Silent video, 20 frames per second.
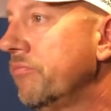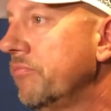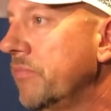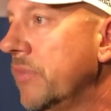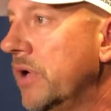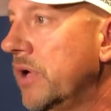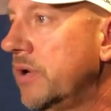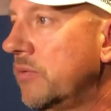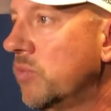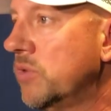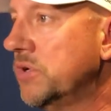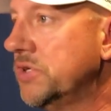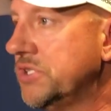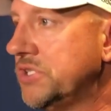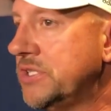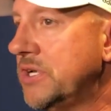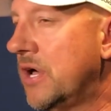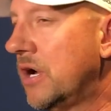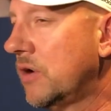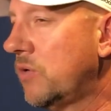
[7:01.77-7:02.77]
But we're
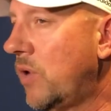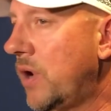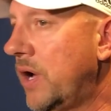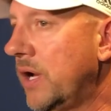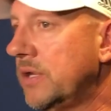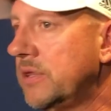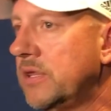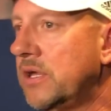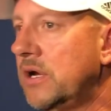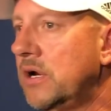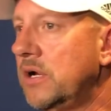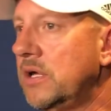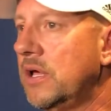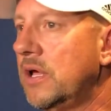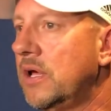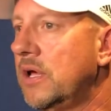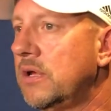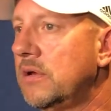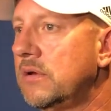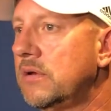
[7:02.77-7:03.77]
just not quite there
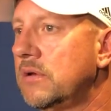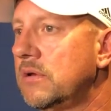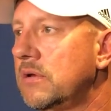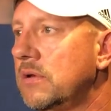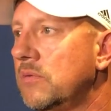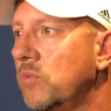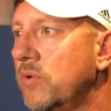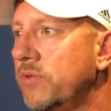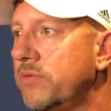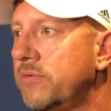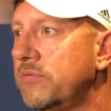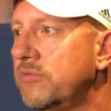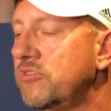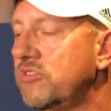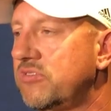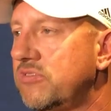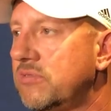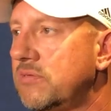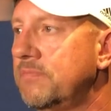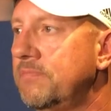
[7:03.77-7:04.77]
yet with
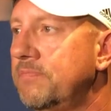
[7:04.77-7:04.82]
just